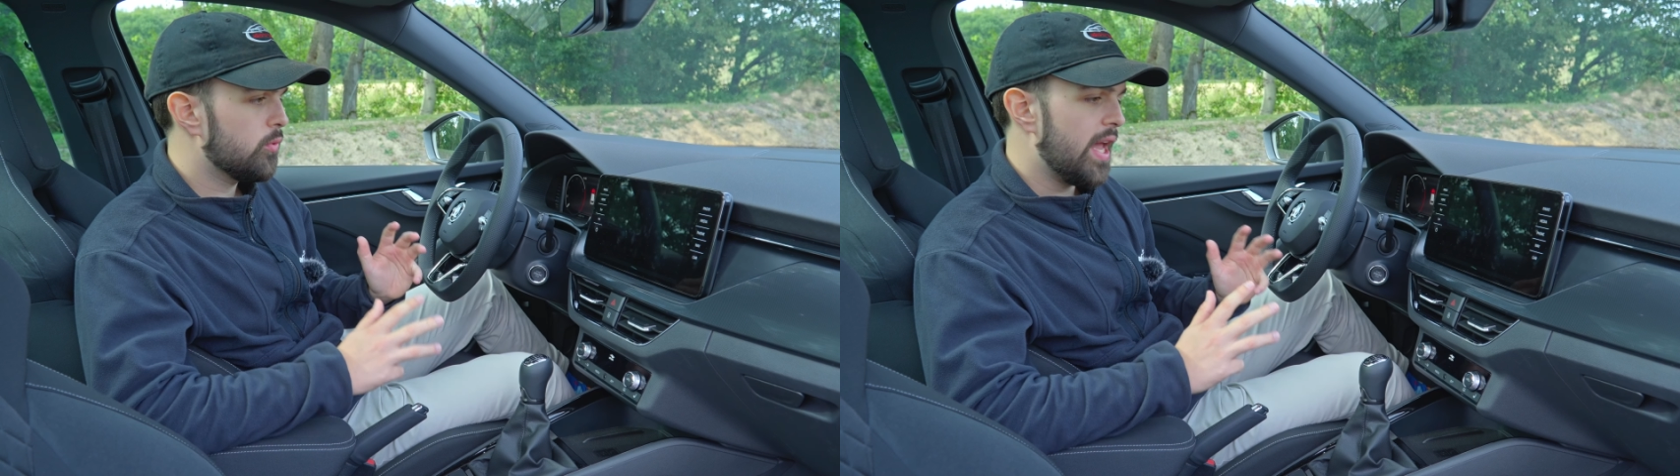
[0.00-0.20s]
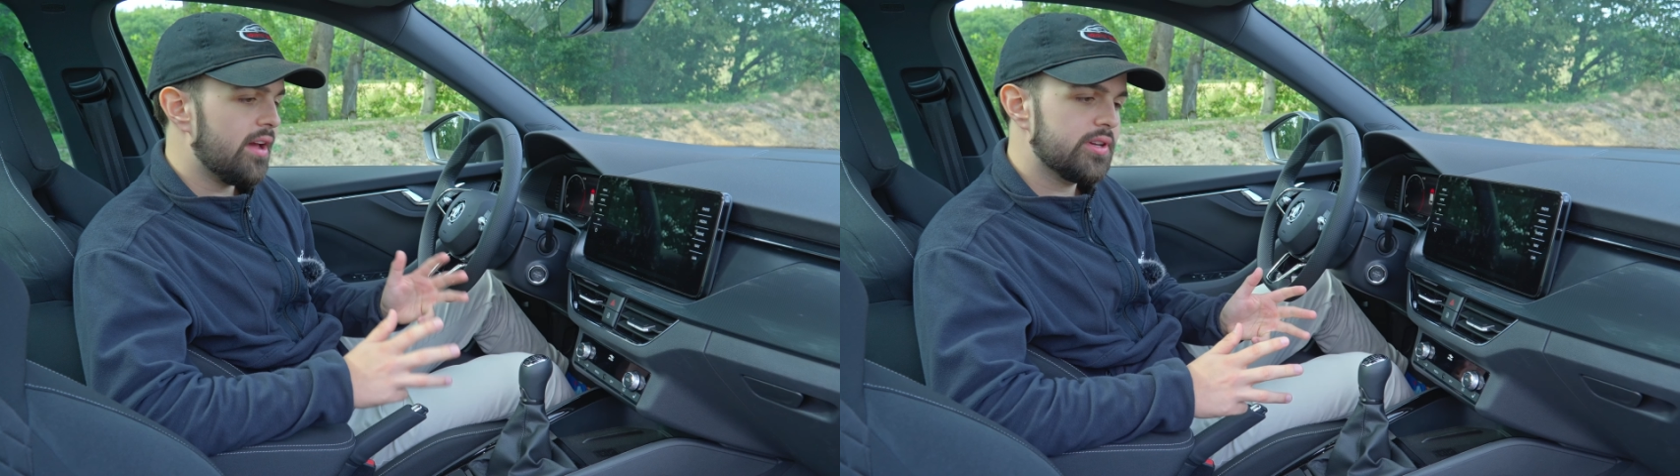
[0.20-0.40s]

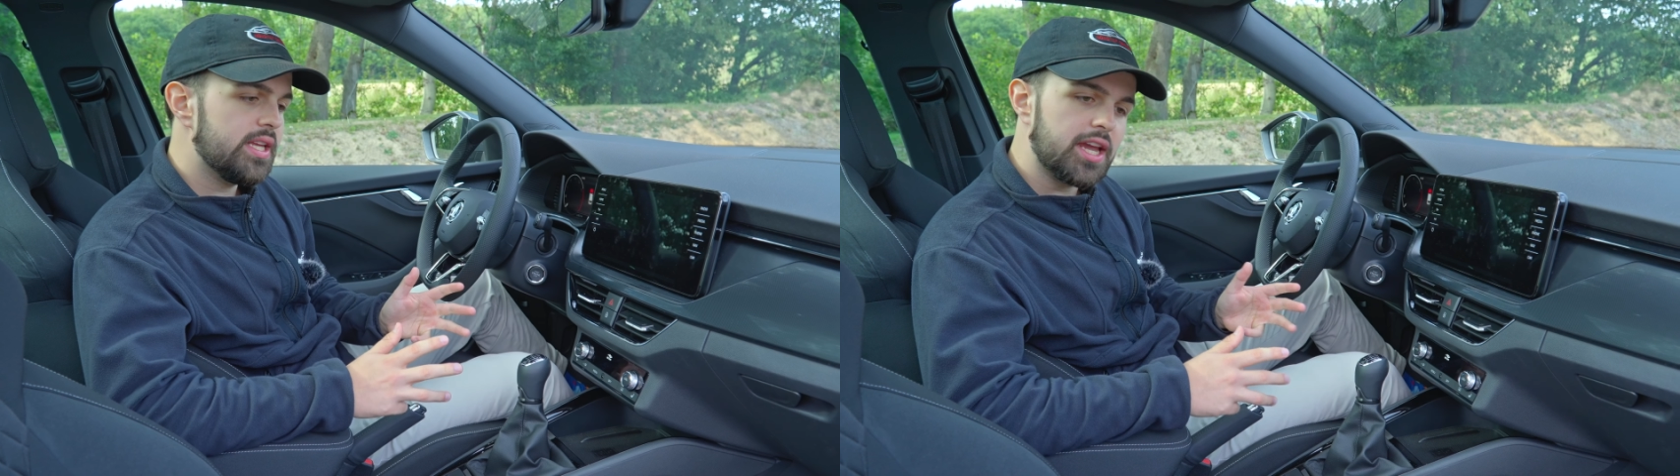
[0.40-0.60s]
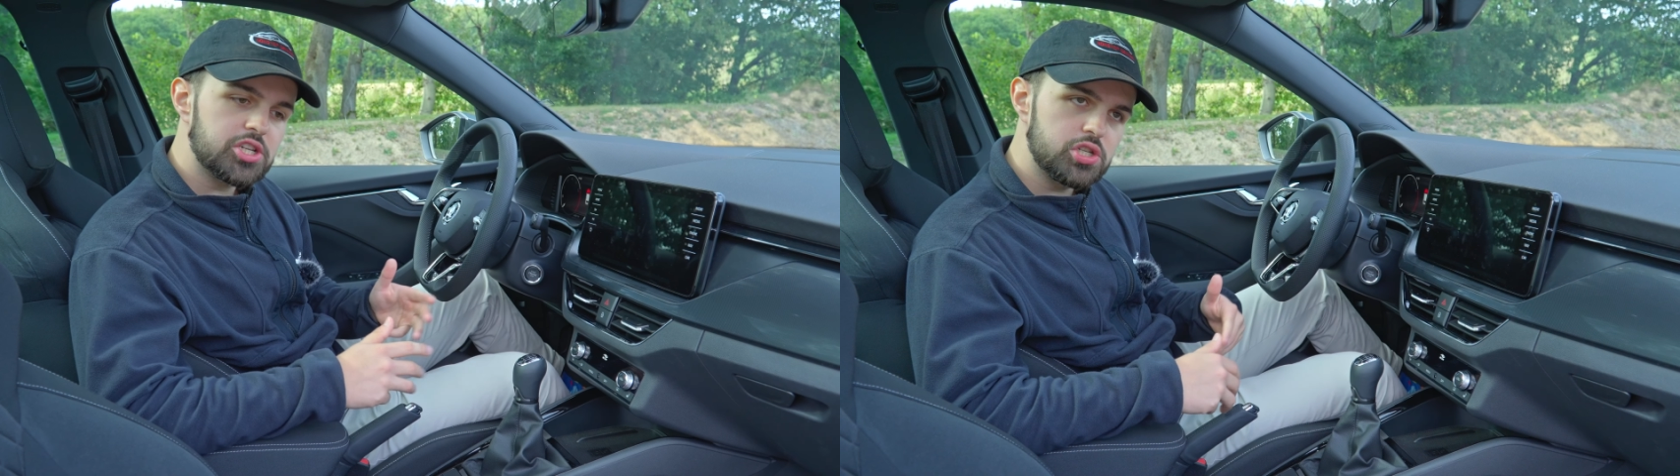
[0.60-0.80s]
we have in
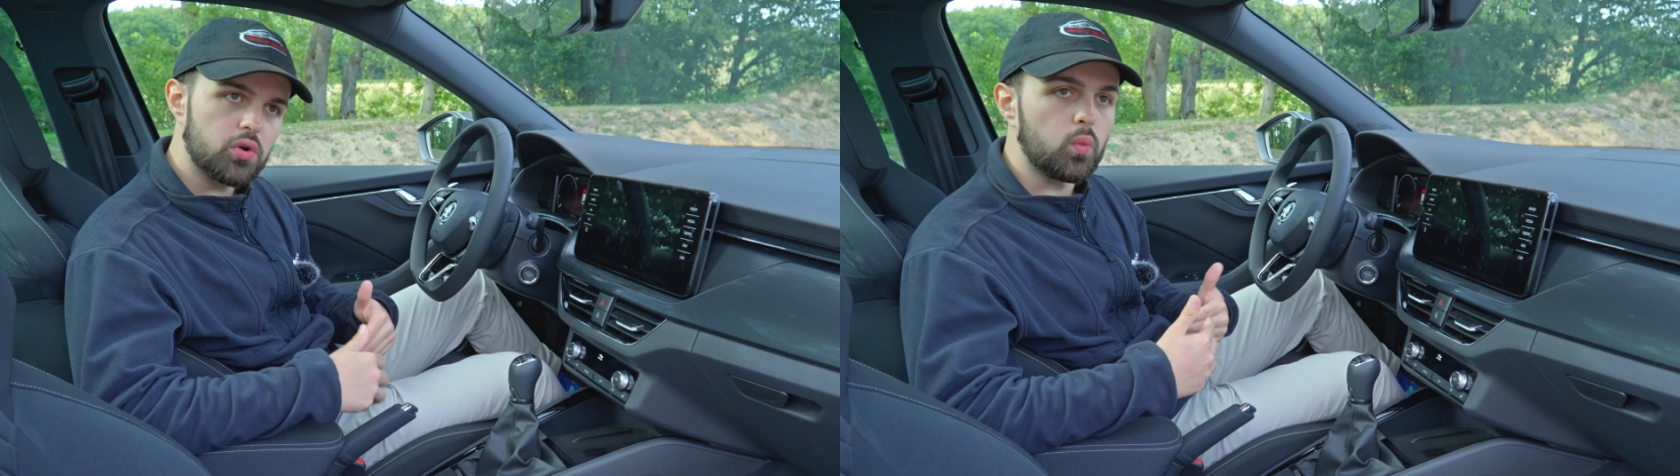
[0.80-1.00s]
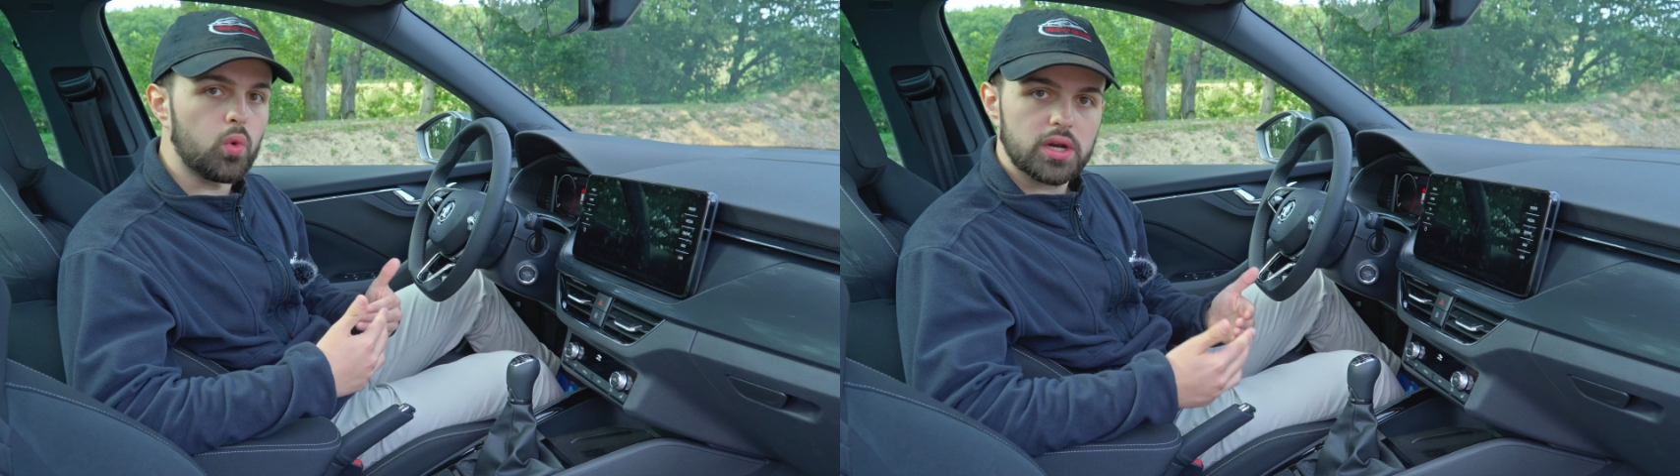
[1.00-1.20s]
here actually
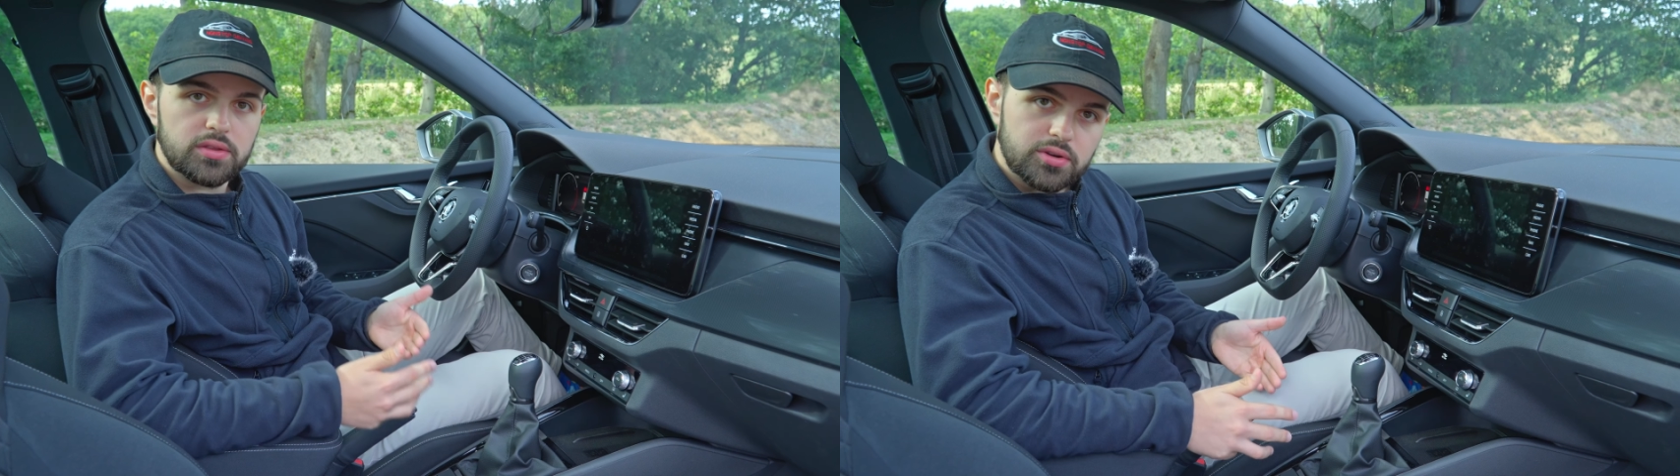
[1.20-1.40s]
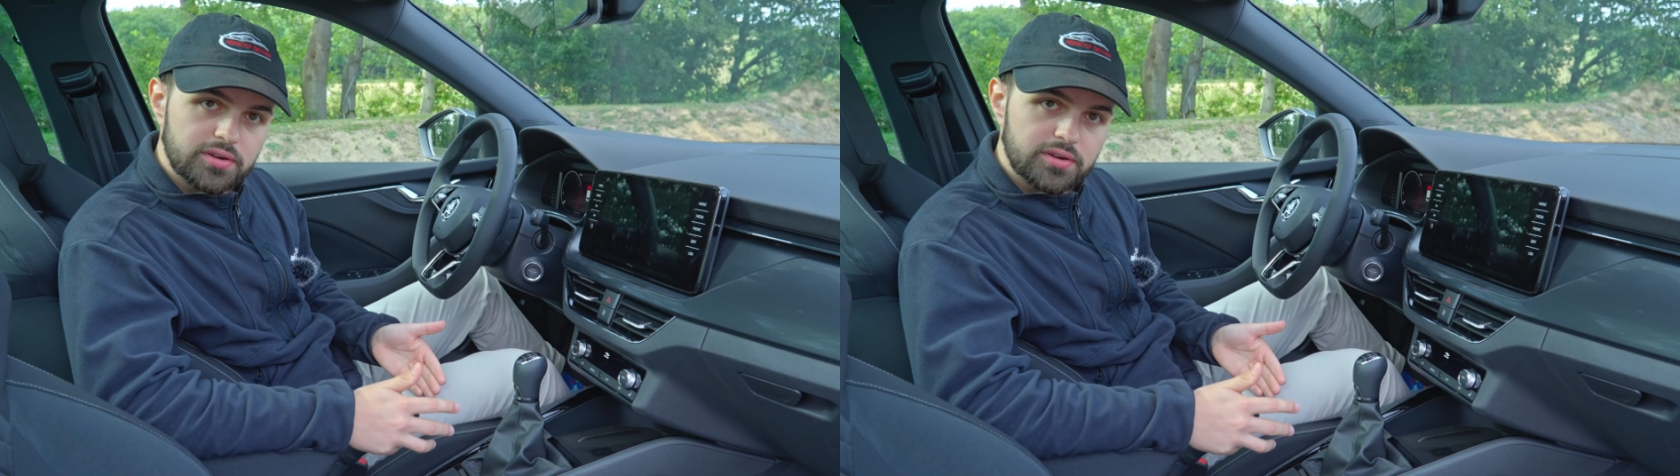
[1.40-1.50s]
don't work in the